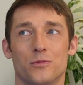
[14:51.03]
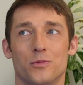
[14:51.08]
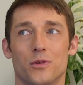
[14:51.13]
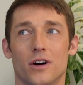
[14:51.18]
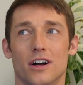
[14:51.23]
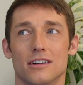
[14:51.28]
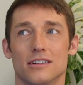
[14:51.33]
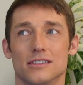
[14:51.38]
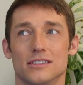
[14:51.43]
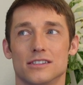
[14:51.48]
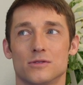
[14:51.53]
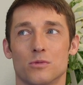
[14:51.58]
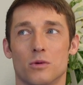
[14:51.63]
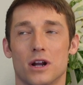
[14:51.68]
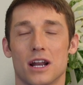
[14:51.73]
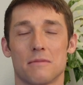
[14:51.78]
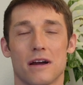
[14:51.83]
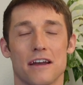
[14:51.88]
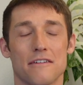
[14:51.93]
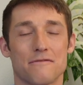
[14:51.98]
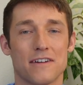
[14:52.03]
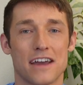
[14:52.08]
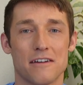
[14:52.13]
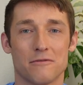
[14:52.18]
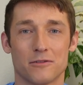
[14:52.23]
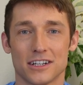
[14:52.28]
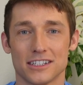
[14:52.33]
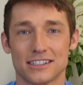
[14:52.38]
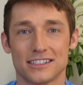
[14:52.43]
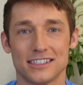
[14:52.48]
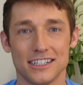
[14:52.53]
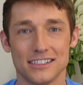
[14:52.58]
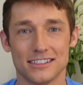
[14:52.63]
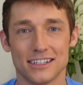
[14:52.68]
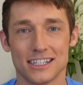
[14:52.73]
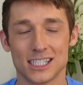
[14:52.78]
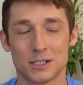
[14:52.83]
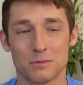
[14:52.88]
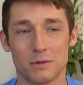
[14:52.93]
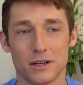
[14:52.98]
was one of my favorite
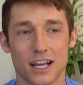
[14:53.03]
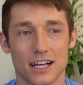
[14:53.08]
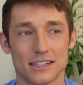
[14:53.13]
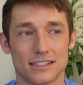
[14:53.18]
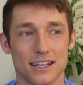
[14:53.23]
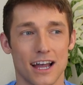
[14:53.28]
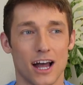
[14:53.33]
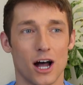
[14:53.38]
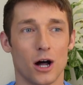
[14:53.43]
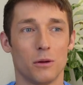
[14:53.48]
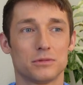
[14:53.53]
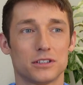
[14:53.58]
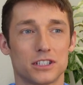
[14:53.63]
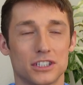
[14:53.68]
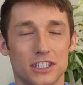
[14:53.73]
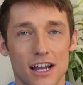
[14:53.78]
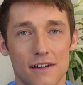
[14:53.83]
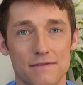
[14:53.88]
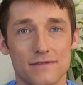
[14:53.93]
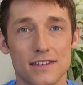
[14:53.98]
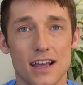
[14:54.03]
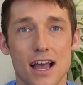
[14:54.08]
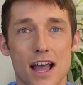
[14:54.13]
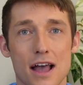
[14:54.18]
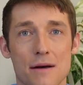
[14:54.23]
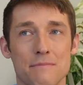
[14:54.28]
seasons because it helped shift